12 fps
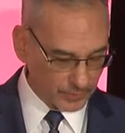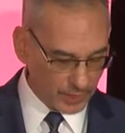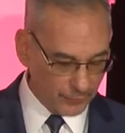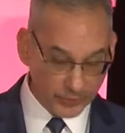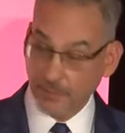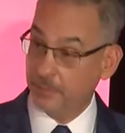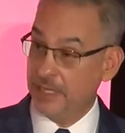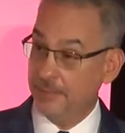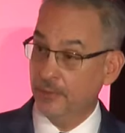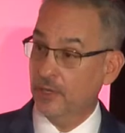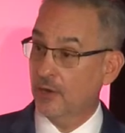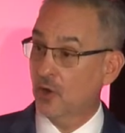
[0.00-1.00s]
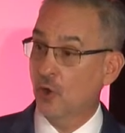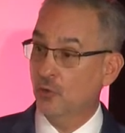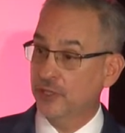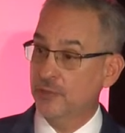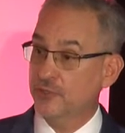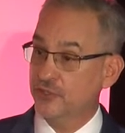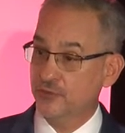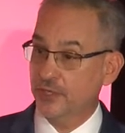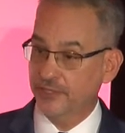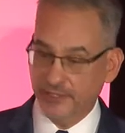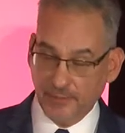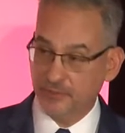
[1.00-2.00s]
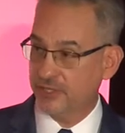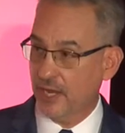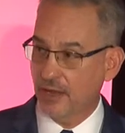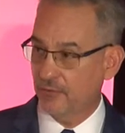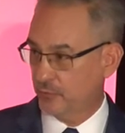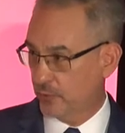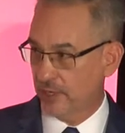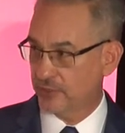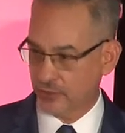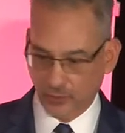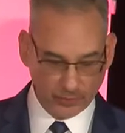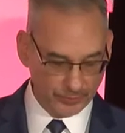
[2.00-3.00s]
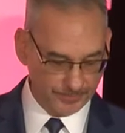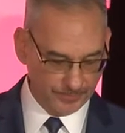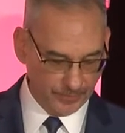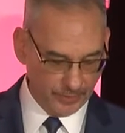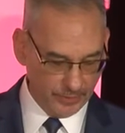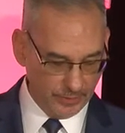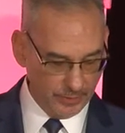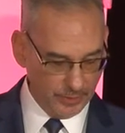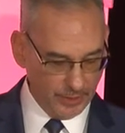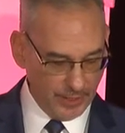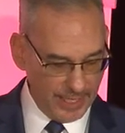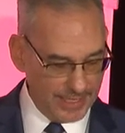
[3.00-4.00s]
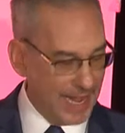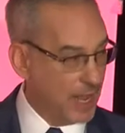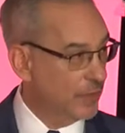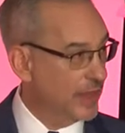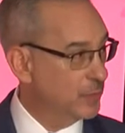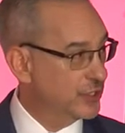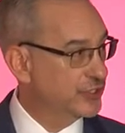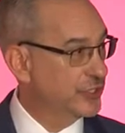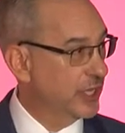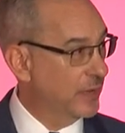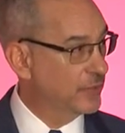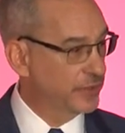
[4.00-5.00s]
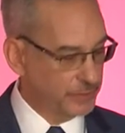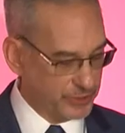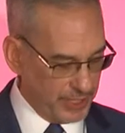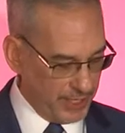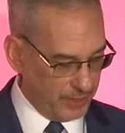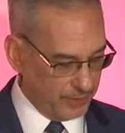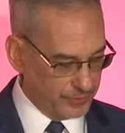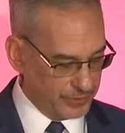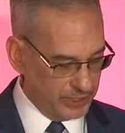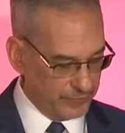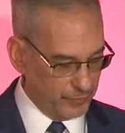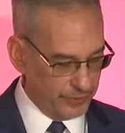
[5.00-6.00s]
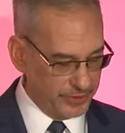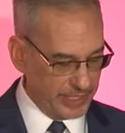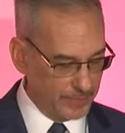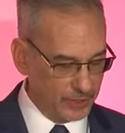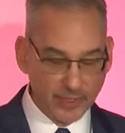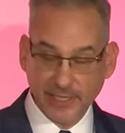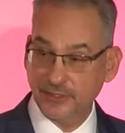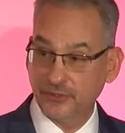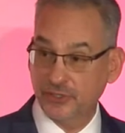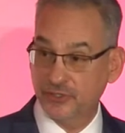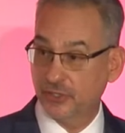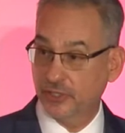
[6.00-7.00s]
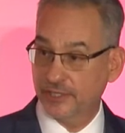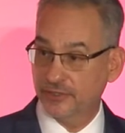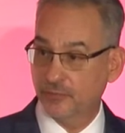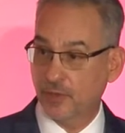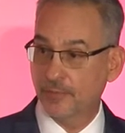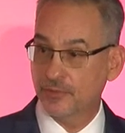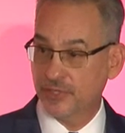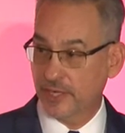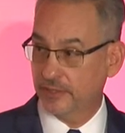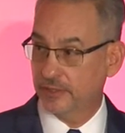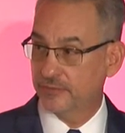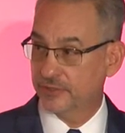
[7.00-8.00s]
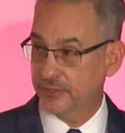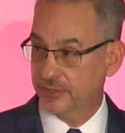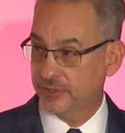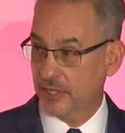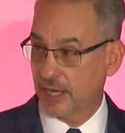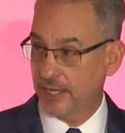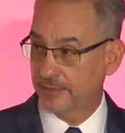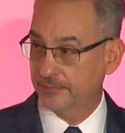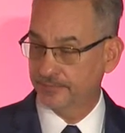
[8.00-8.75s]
For the people are only restricting themselves, we are told, and how they wish to govern themselves is for their democratically selected representatives to decide.